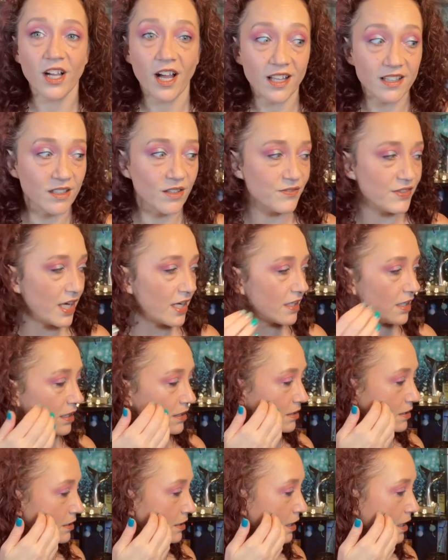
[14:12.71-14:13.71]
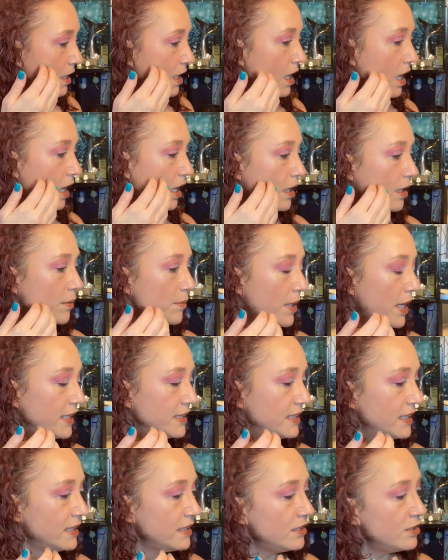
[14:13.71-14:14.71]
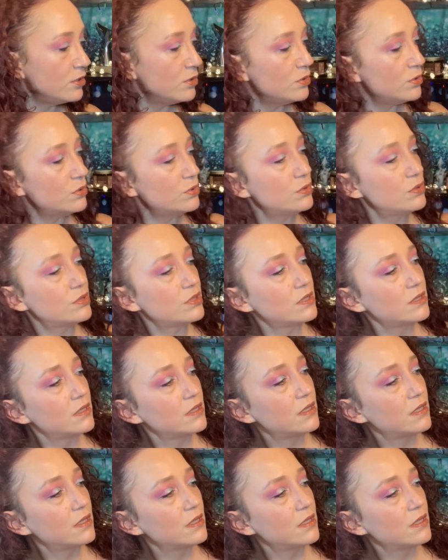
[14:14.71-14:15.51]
I love that color. Um, I did use,